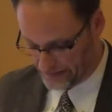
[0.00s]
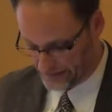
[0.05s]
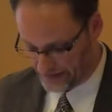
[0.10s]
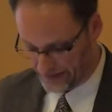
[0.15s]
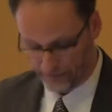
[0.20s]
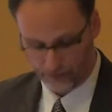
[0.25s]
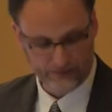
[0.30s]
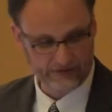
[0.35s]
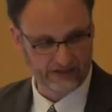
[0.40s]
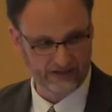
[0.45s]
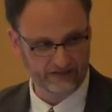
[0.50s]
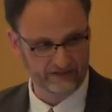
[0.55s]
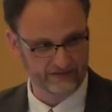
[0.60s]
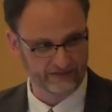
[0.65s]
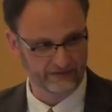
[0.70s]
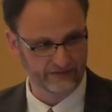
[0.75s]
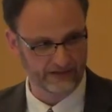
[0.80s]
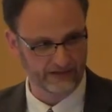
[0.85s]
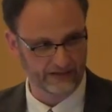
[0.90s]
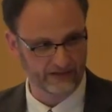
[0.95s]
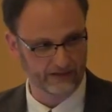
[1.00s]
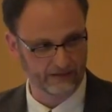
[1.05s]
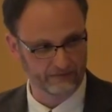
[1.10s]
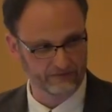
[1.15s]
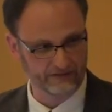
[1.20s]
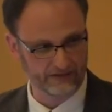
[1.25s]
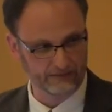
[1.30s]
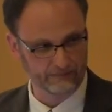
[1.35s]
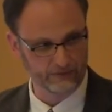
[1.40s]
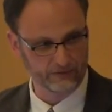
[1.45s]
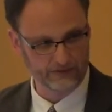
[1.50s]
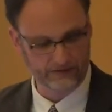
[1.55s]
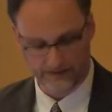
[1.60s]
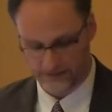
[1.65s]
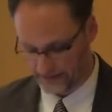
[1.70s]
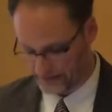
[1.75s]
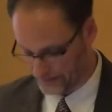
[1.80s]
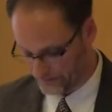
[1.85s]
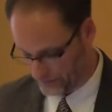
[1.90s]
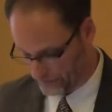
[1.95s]
devotees of Diniyam Sambwa
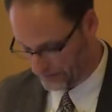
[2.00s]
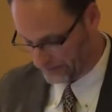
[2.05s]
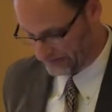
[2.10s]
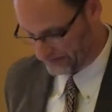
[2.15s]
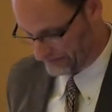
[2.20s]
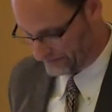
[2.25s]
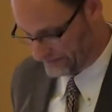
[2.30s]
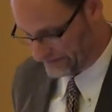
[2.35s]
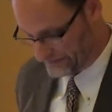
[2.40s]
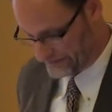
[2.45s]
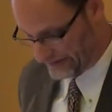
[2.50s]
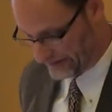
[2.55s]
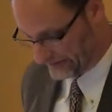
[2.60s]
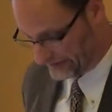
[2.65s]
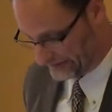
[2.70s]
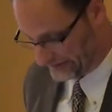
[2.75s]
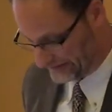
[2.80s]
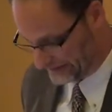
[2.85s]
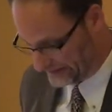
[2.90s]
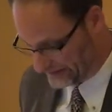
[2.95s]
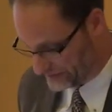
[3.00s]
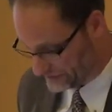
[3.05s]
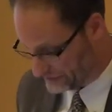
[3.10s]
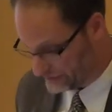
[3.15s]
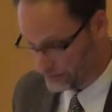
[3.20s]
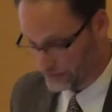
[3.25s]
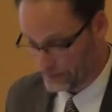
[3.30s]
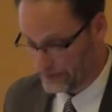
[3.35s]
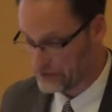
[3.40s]
in the 40s and 50s too,